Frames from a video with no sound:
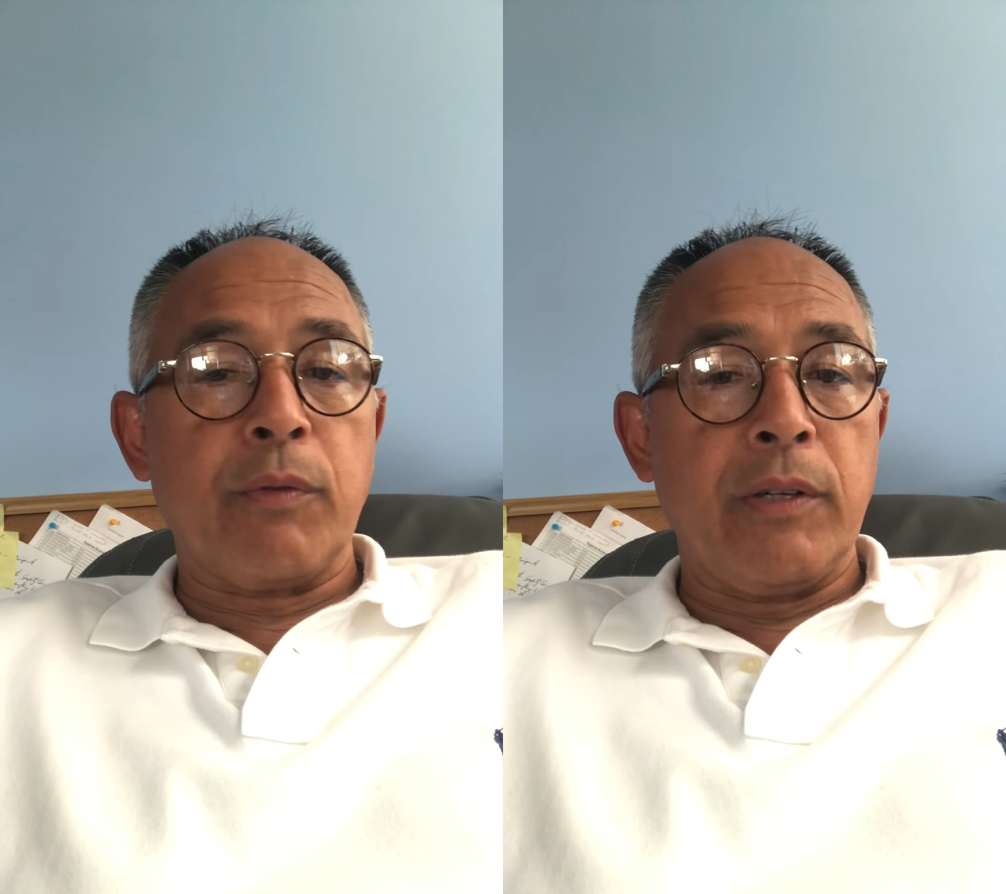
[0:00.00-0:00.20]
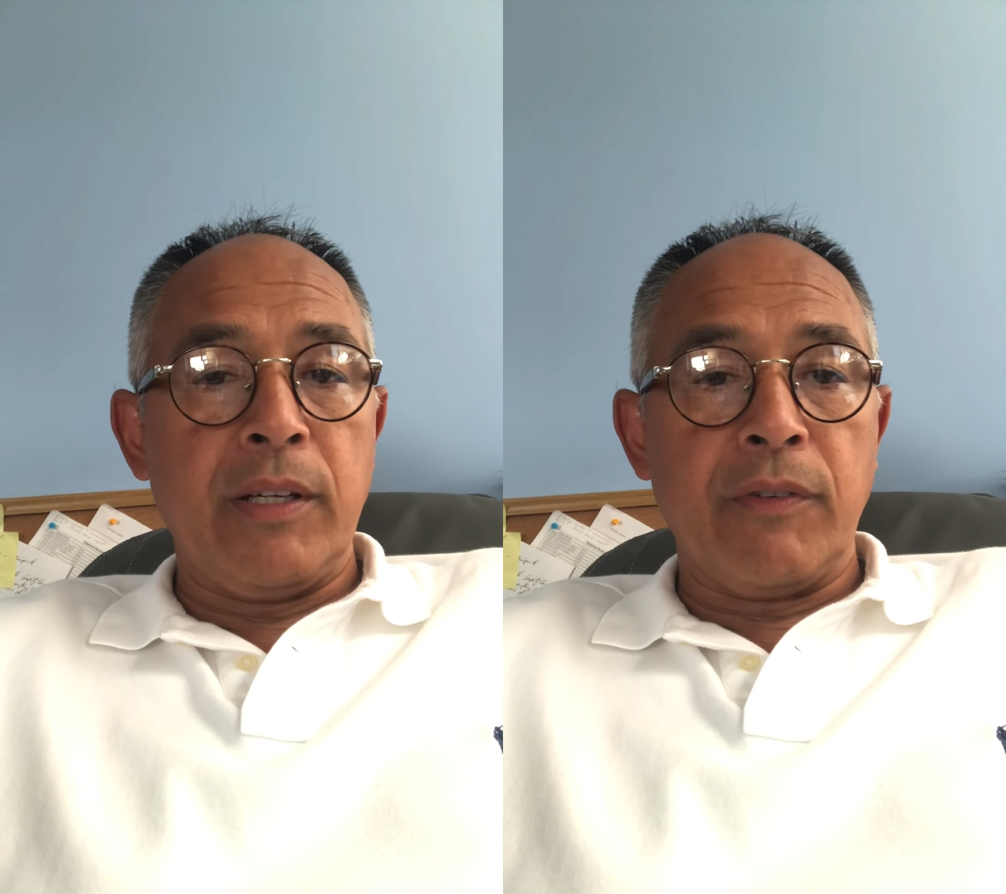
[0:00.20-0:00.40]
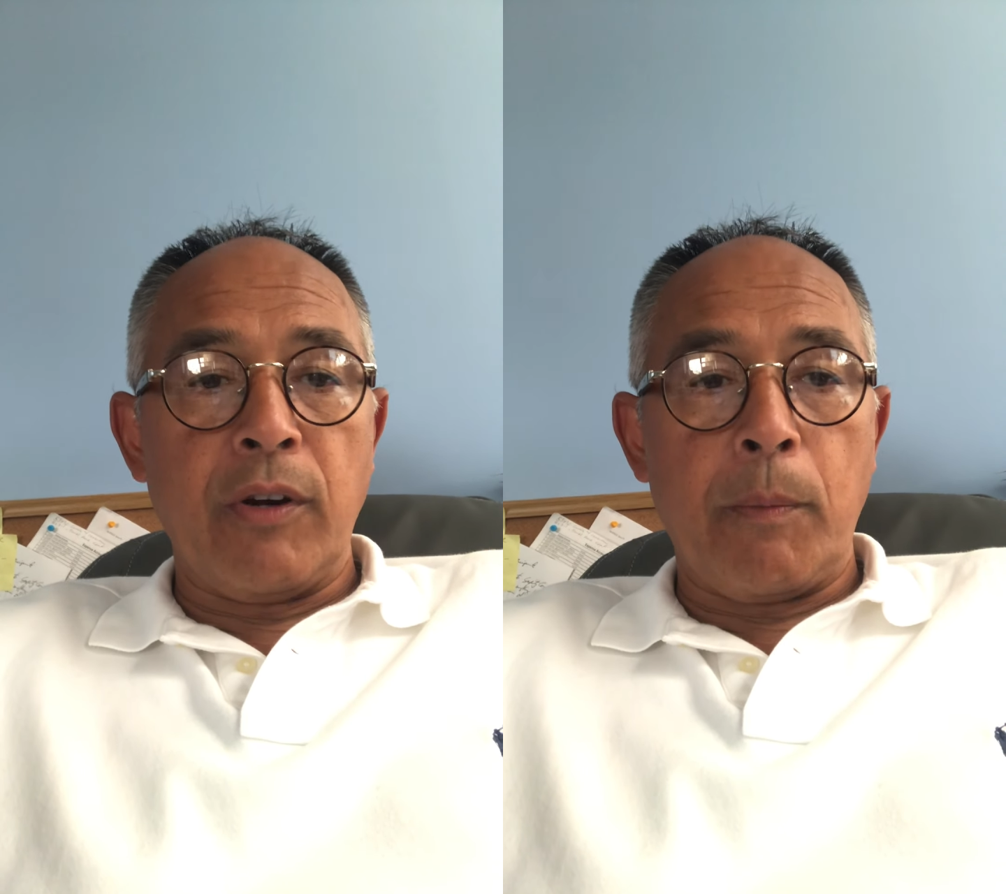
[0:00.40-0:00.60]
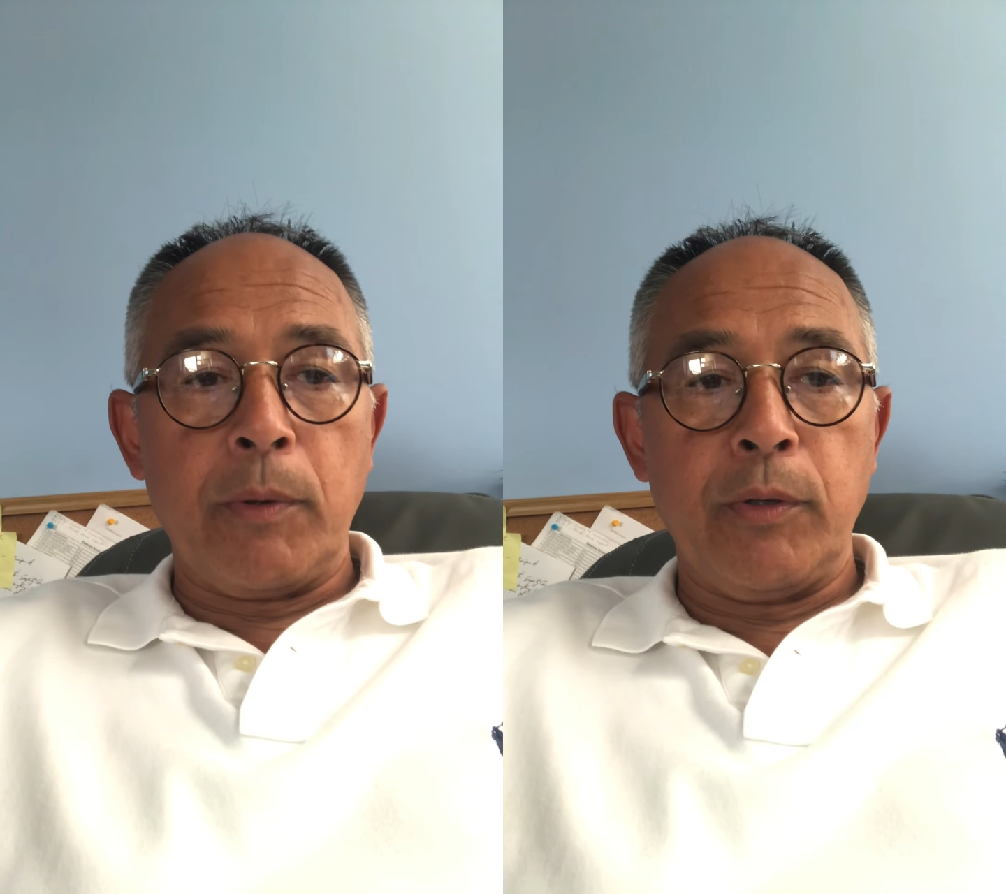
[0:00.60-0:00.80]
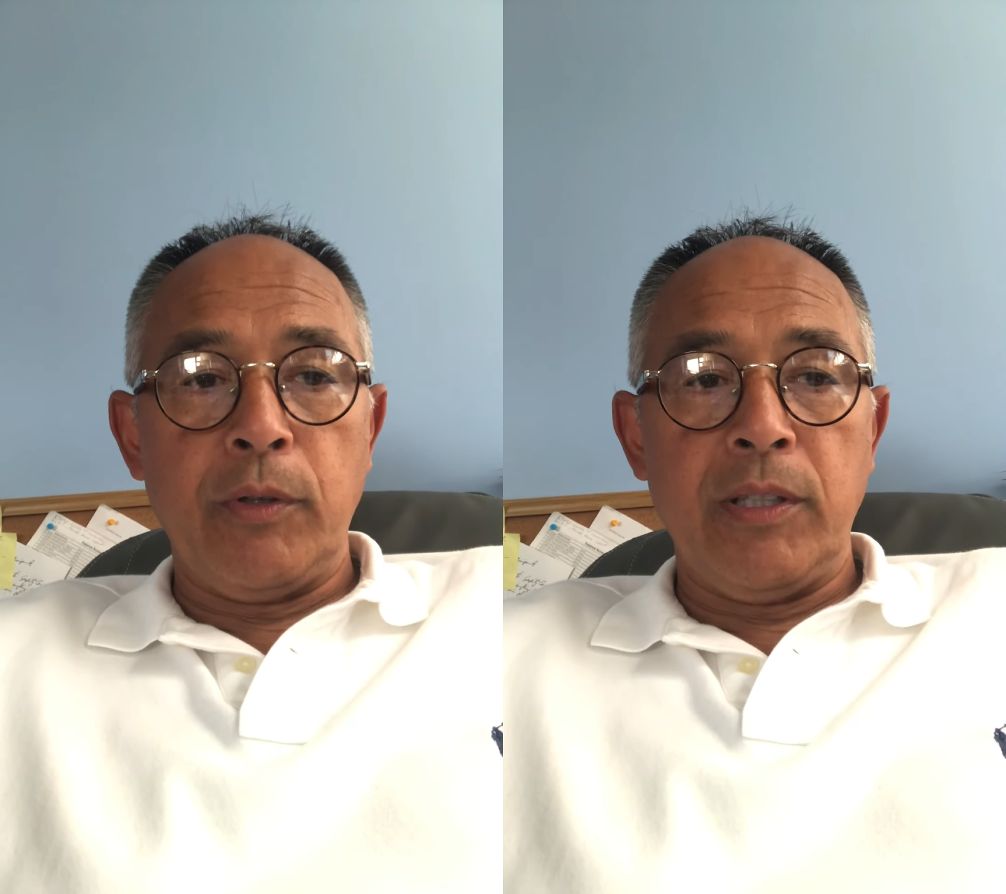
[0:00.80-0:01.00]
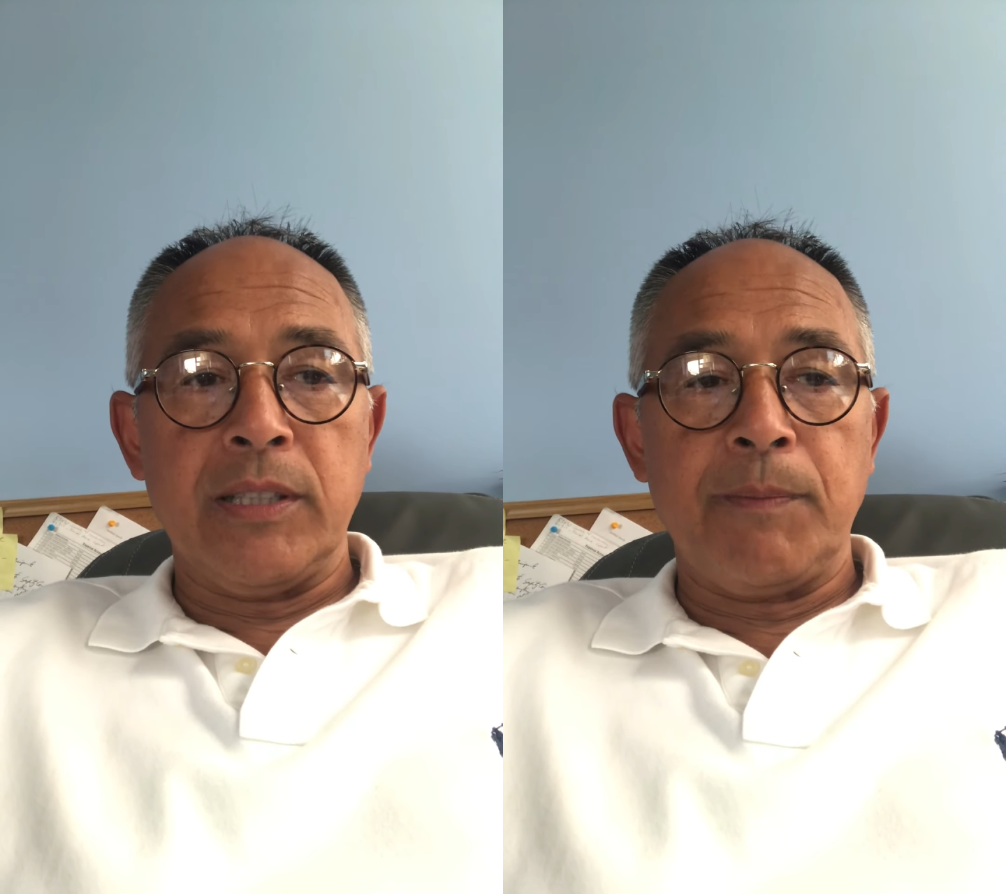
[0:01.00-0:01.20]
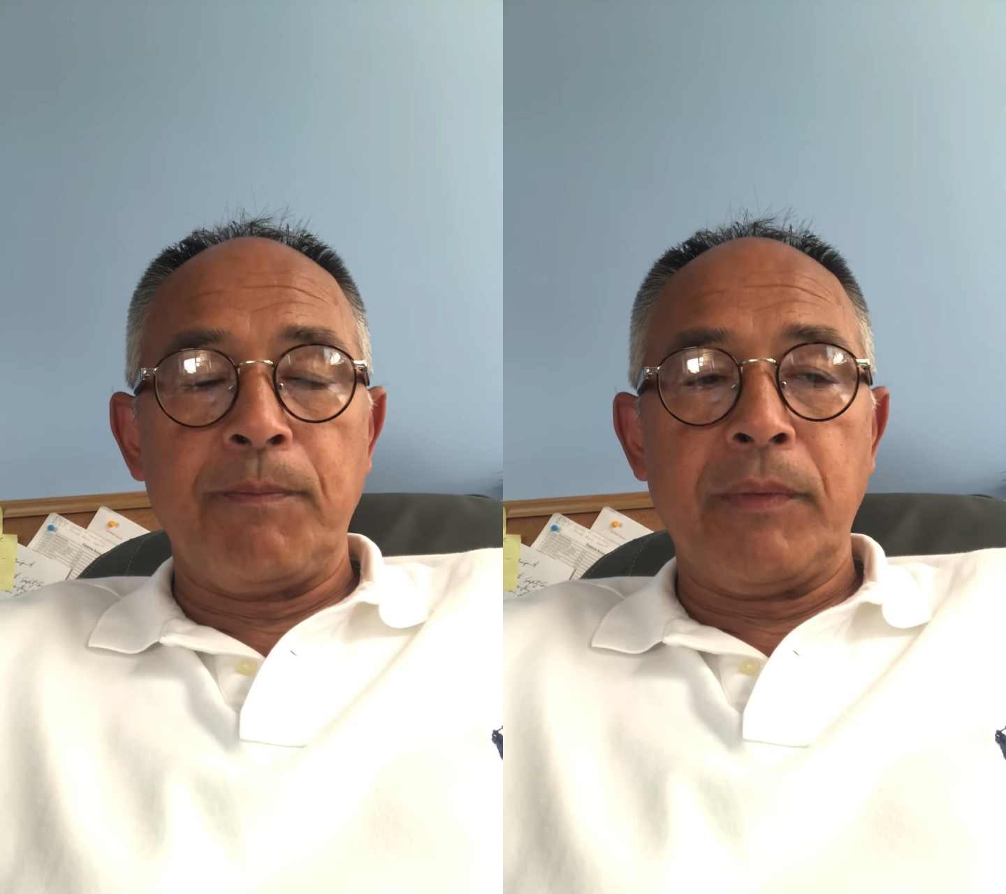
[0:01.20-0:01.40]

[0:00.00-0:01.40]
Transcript: for different opportunities.